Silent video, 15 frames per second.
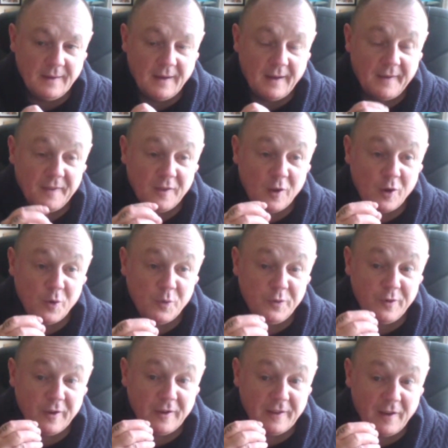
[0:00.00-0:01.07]
and those
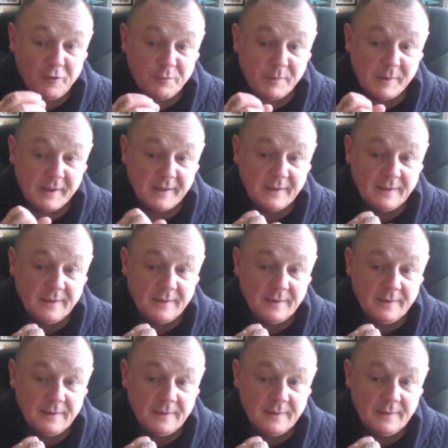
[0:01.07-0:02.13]
that love me.
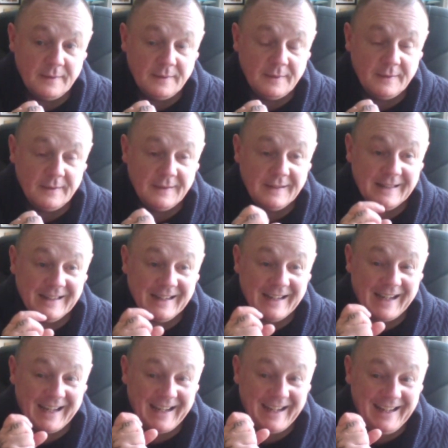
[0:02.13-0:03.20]

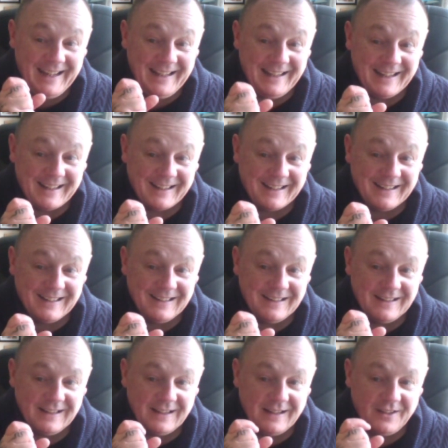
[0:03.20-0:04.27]
Healing
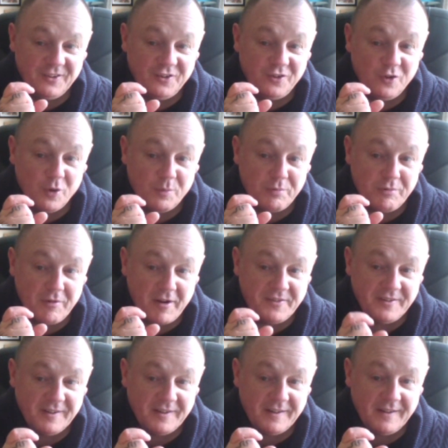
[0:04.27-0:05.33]
is not
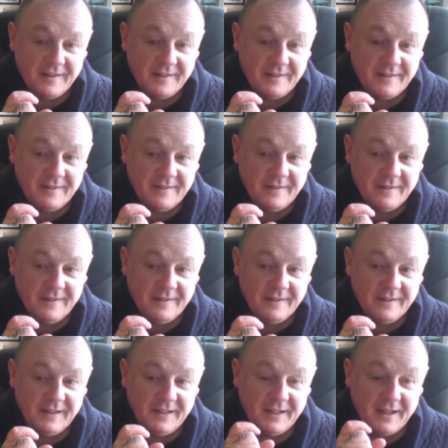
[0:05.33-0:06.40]
pretty,
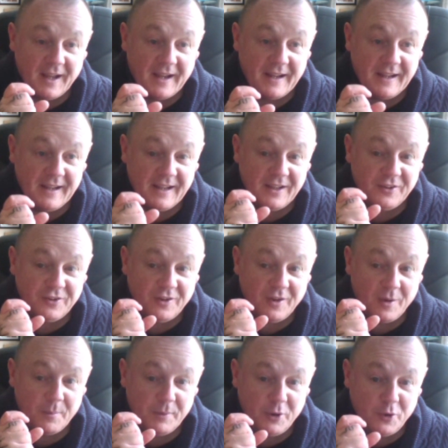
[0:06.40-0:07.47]
yet it is
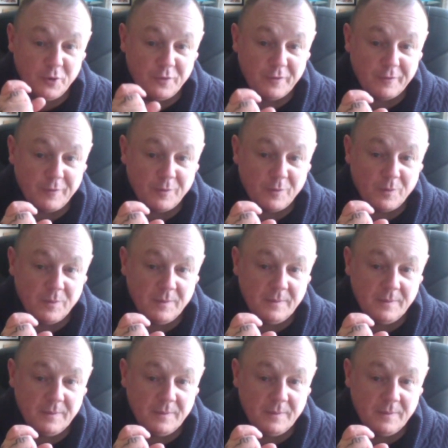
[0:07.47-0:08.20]
beautiful.